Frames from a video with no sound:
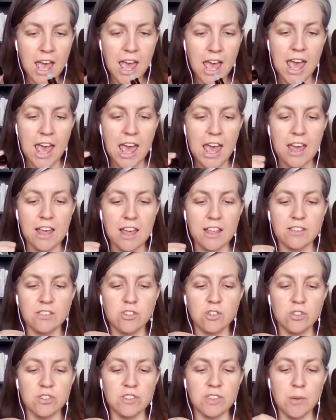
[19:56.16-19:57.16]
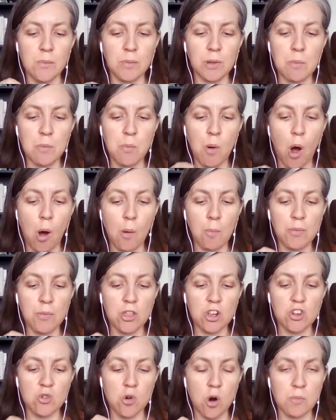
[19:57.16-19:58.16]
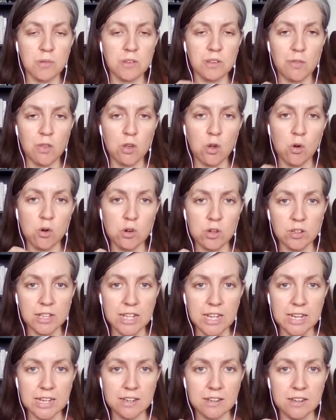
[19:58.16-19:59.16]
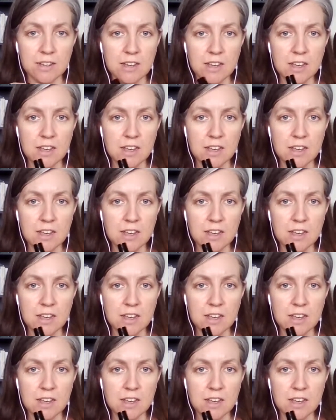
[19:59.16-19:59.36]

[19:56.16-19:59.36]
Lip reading: and you simply pop the drops of the oil in